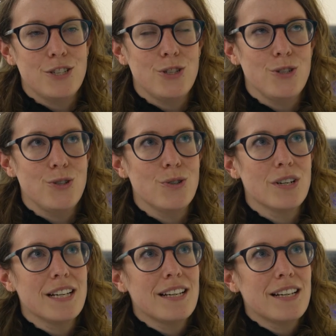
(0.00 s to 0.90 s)
to
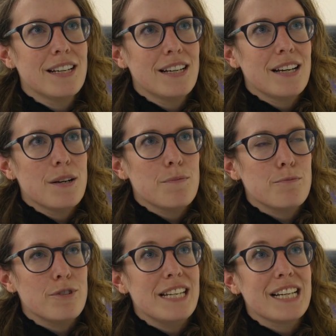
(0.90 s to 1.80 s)

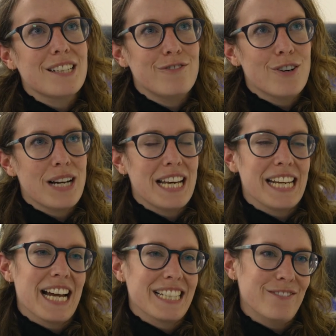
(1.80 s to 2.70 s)
predict
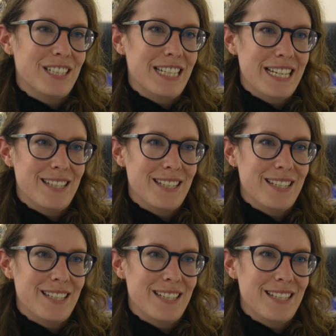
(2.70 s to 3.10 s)
volcanic activity.